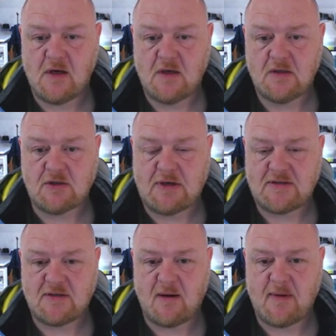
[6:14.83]
So I
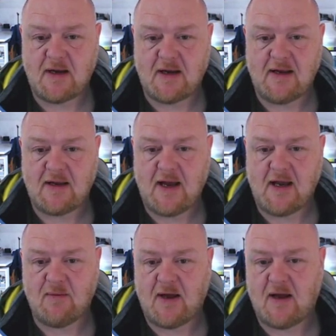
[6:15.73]
start my click
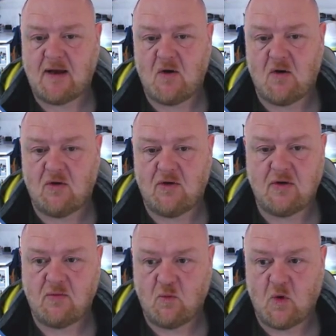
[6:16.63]
anywhere on
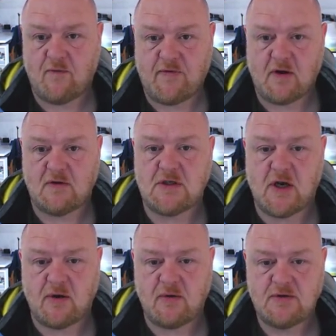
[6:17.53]
one of those
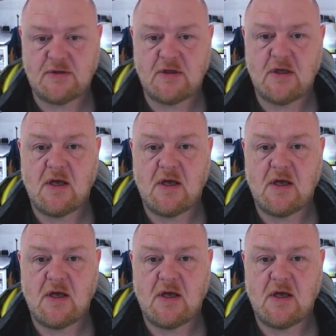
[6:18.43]
nodes,